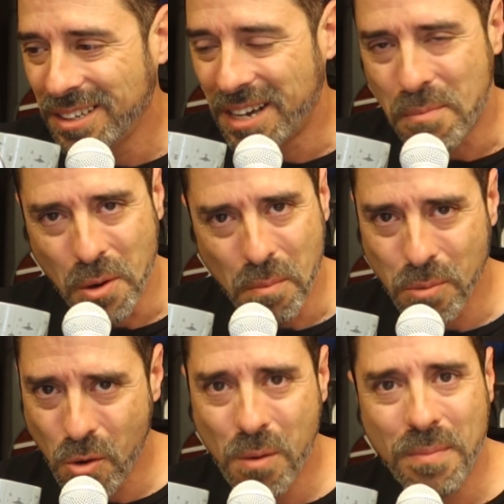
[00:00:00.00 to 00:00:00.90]
And I'm going
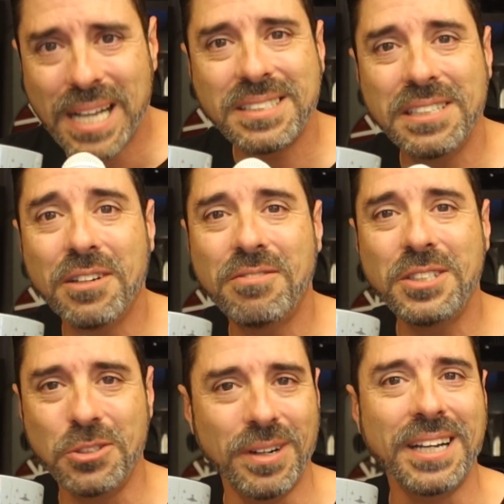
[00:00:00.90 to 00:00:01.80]
to pour myself
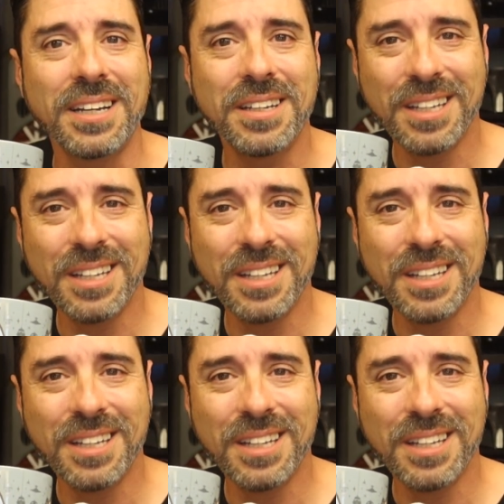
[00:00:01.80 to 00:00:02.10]
a drink.